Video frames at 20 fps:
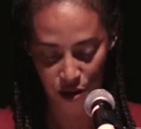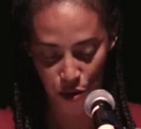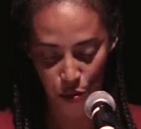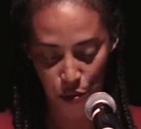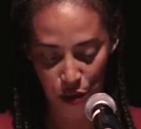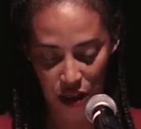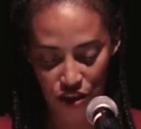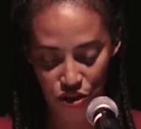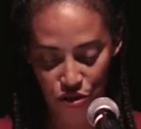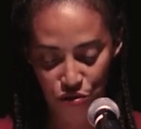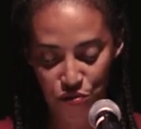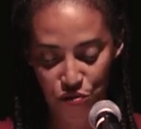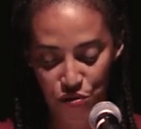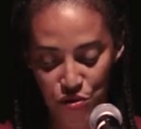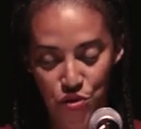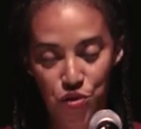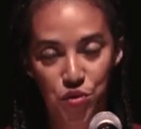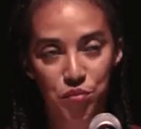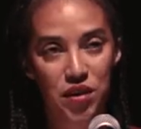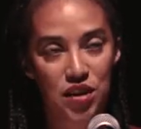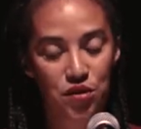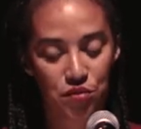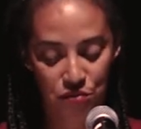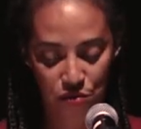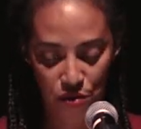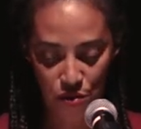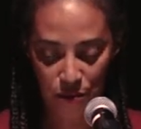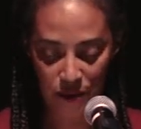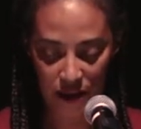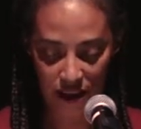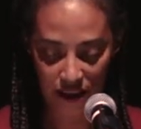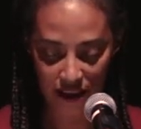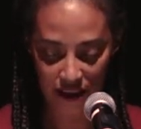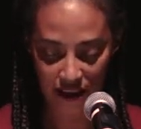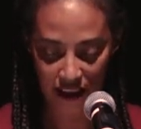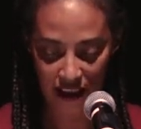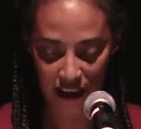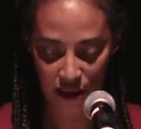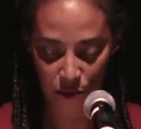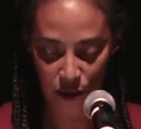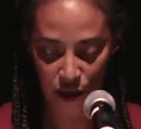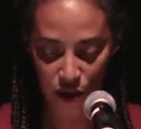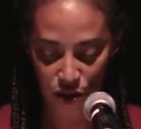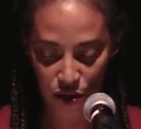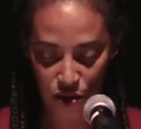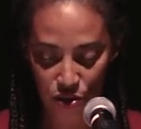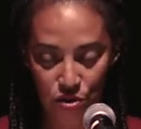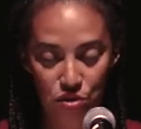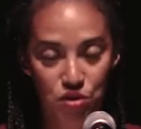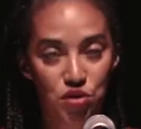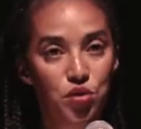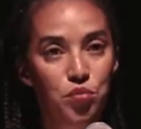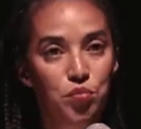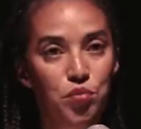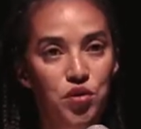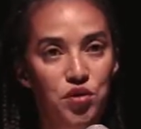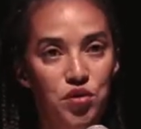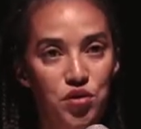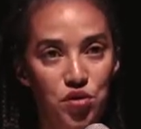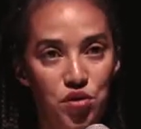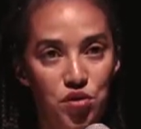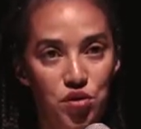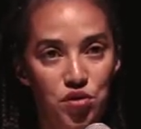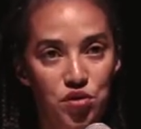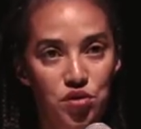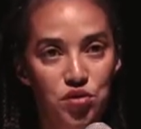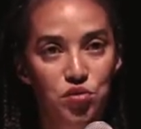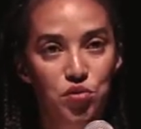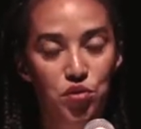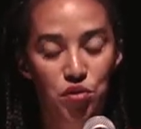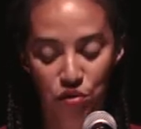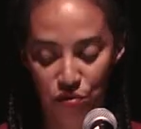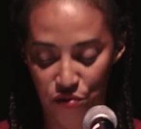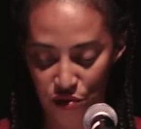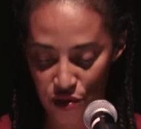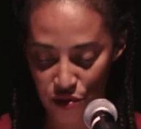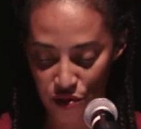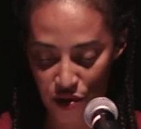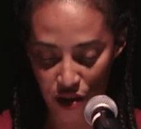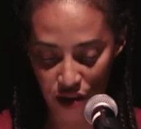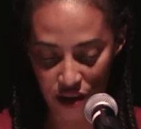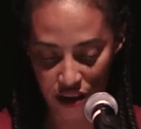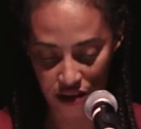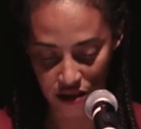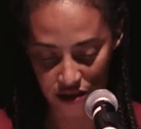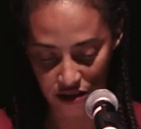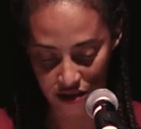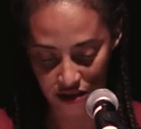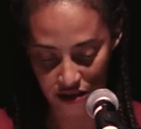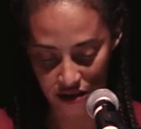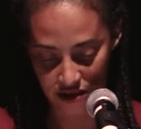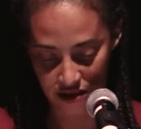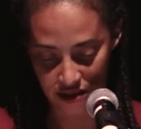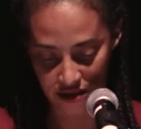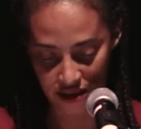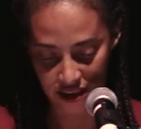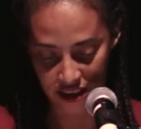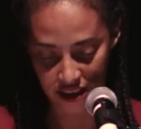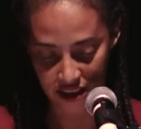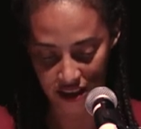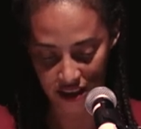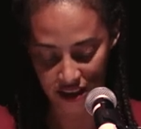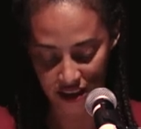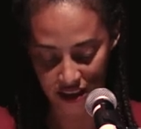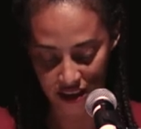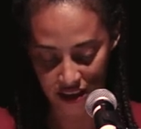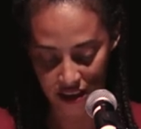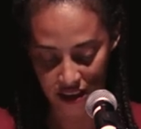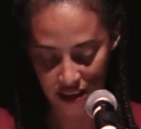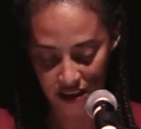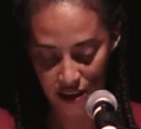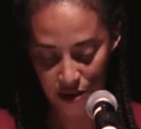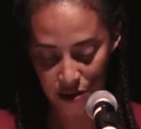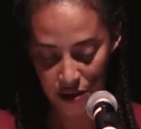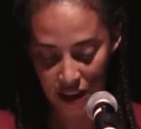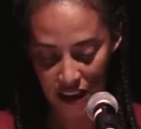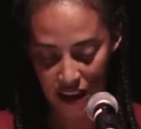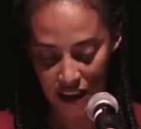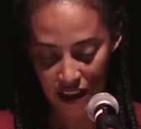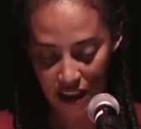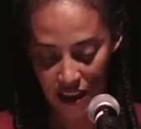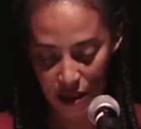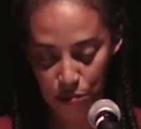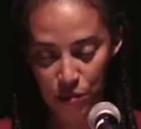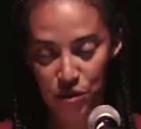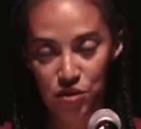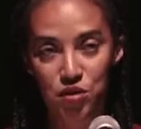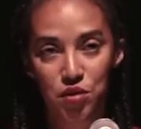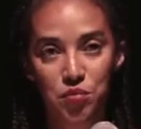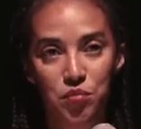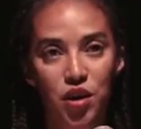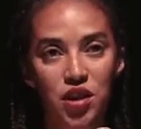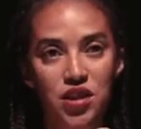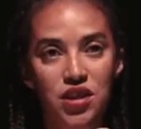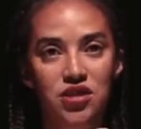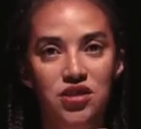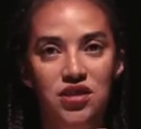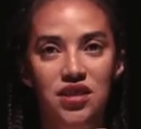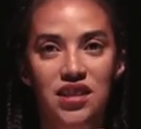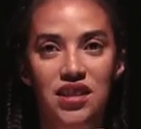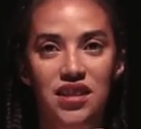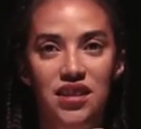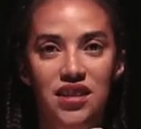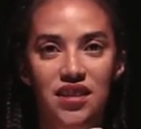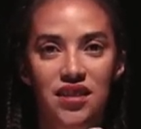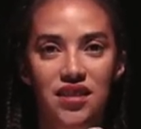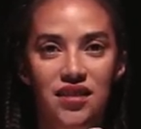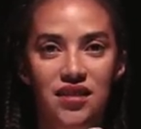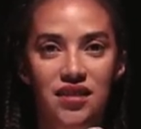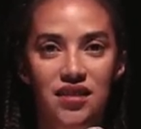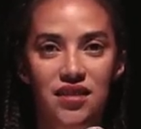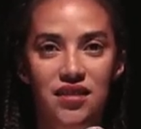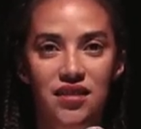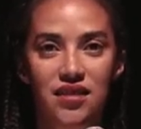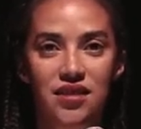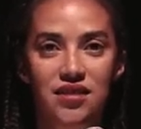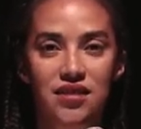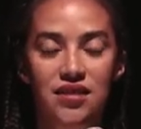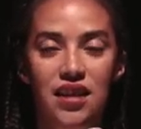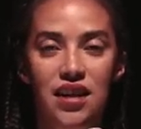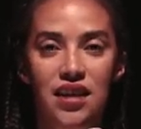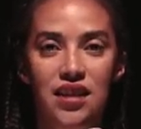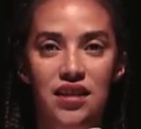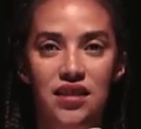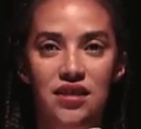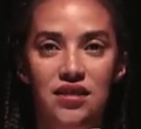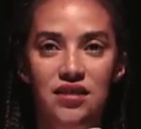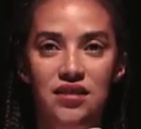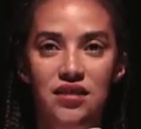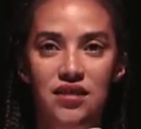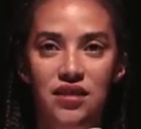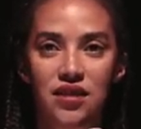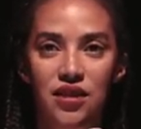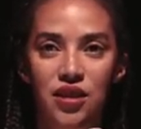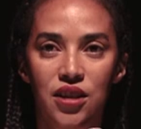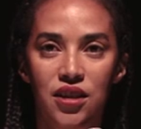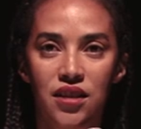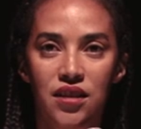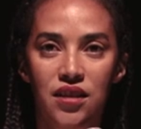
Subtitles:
Which form and format can be used to produce truthful knowledge? So epistemology decides